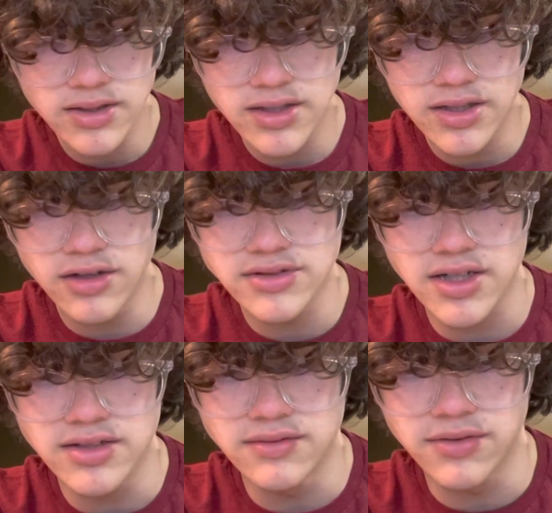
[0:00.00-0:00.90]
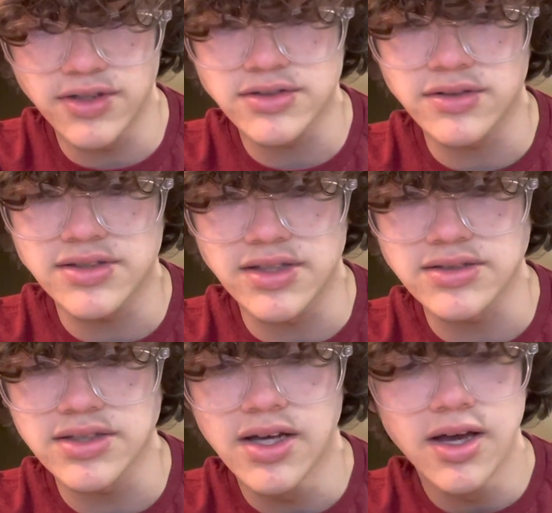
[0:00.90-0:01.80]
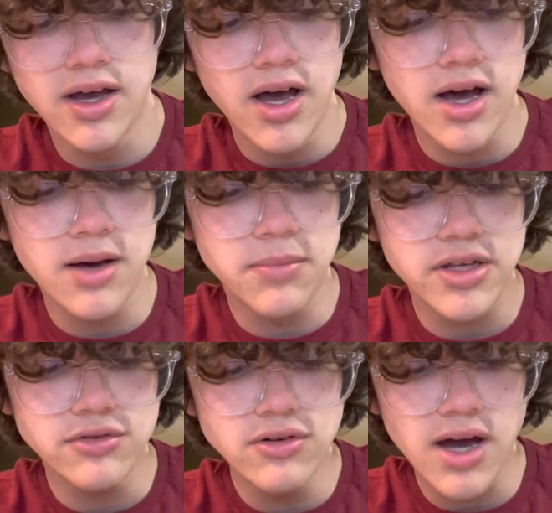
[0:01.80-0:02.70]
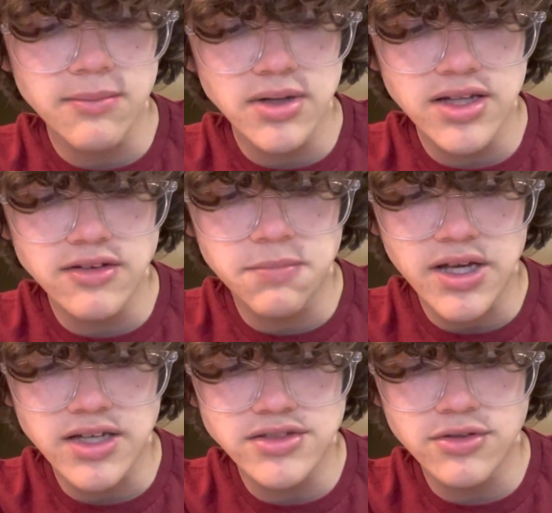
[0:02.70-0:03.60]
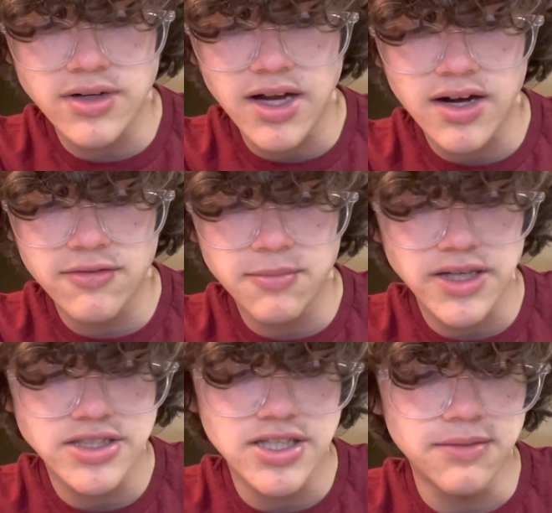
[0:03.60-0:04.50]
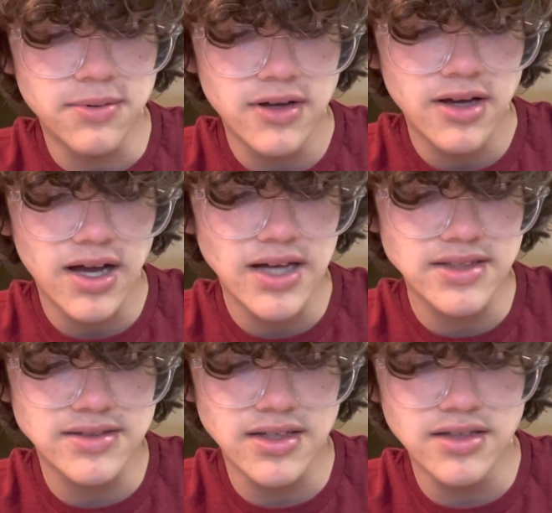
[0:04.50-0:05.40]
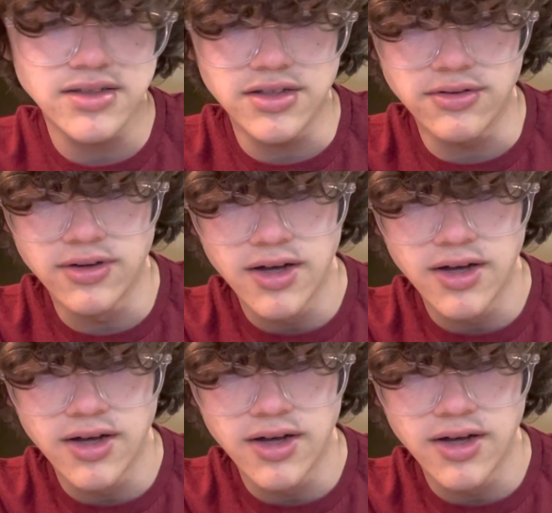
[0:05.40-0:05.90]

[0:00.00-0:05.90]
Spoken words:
It goes on in verse 26. "But you do not believe because you are not of my sheep, as I said to you.